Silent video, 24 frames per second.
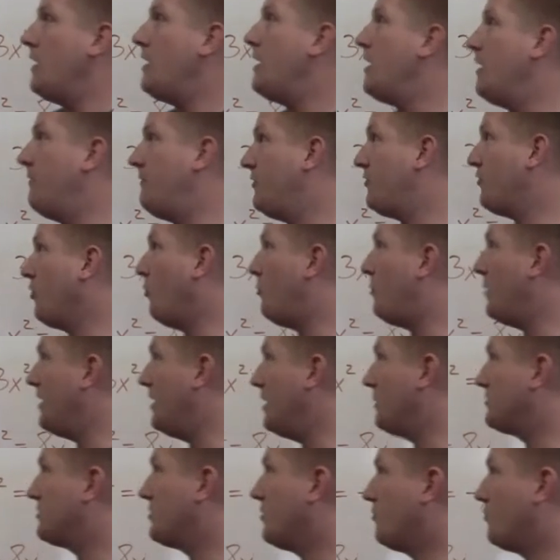If it's opening
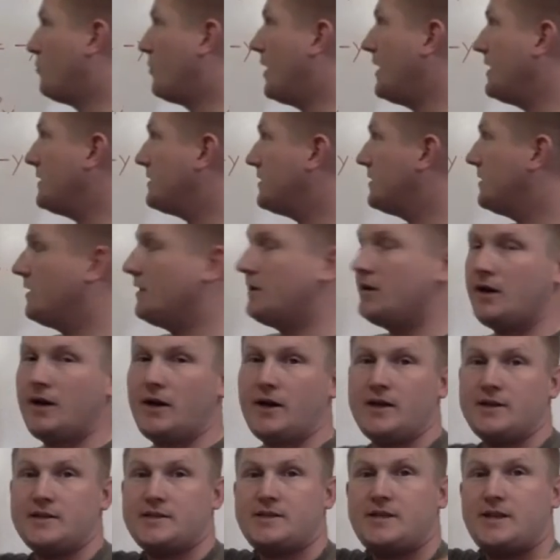up to the right,
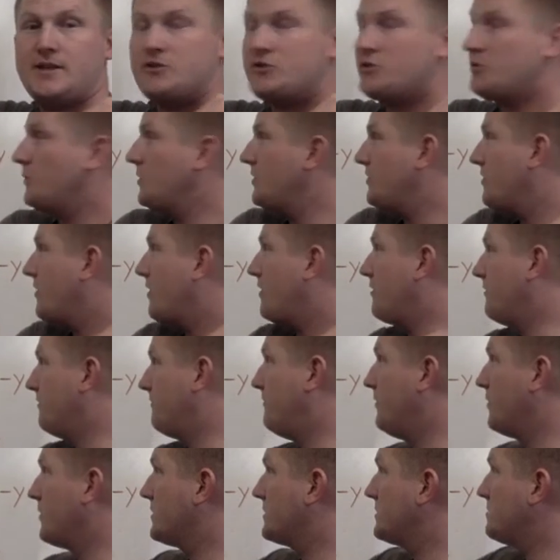it stands to reason that the
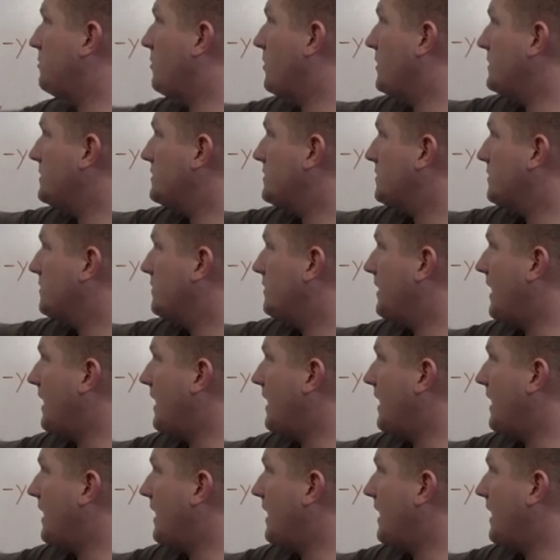focus point,